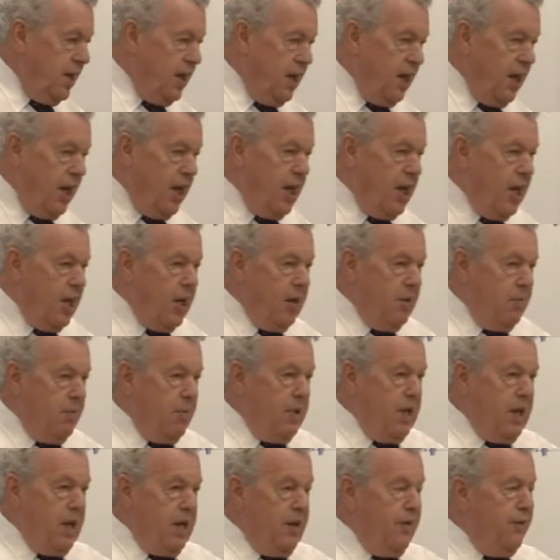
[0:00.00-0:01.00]

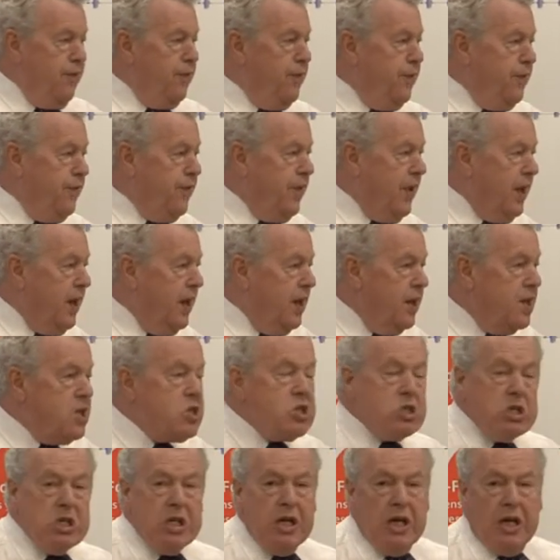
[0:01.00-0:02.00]
If
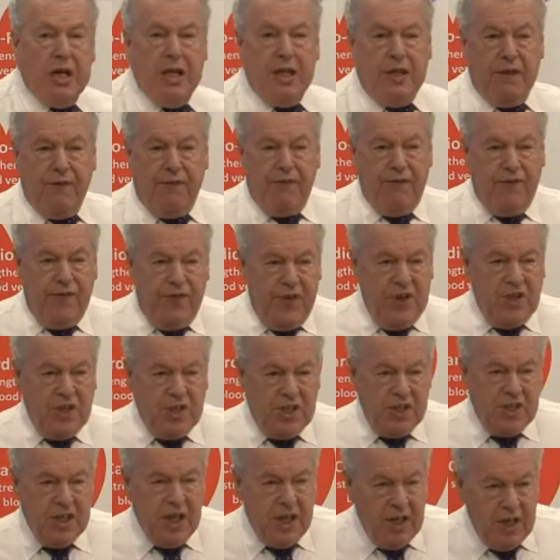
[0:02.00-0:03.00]
the
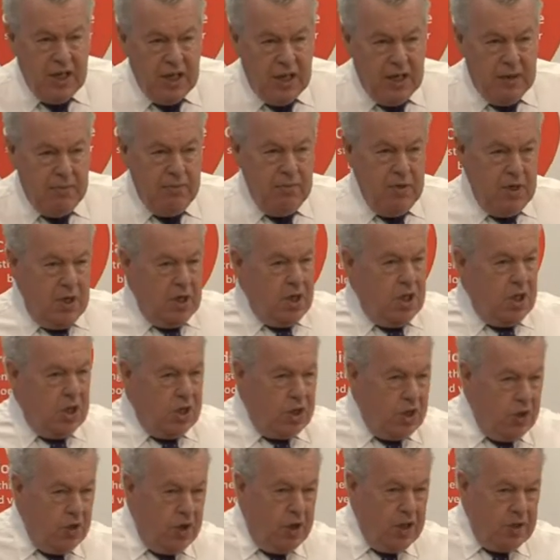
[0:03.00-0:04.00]
first time
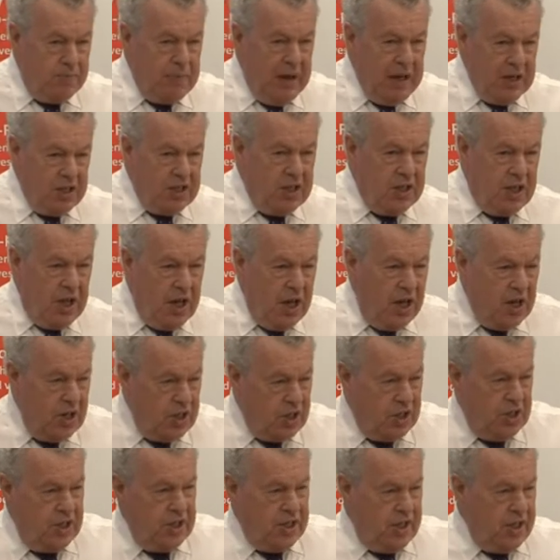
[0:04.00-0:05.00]
Jill goes back to the car and
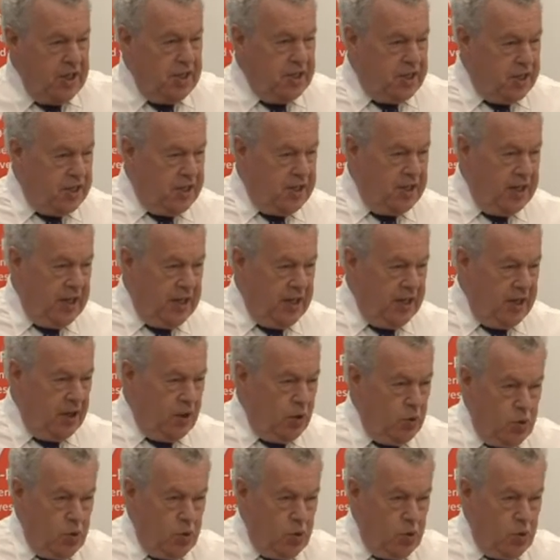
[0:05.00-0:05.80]
she sees this dent,